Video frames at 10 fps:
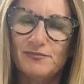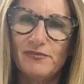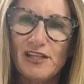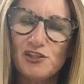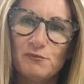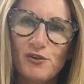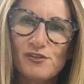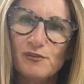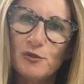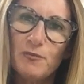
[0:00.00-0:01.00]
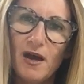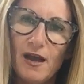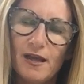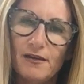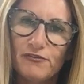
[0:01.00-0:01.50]
vegetables you
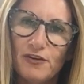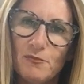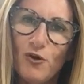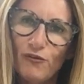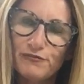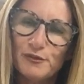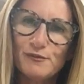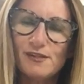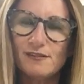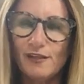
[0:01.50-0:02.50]
buy from Whole Foods,